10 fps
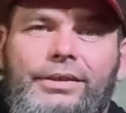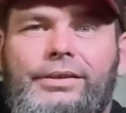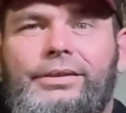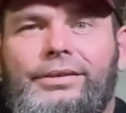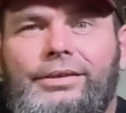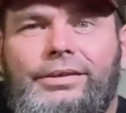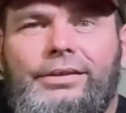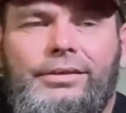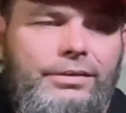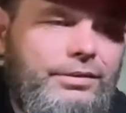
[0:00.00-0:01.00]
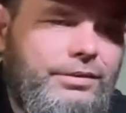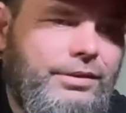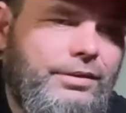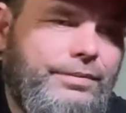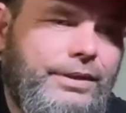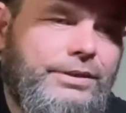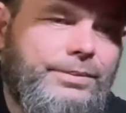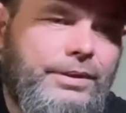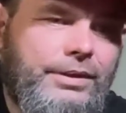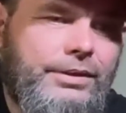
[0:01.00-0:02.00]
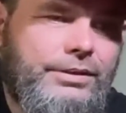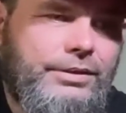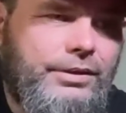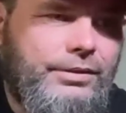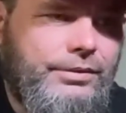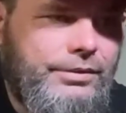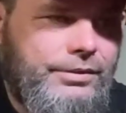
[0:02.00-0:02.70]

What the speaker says: of on the fence with it. So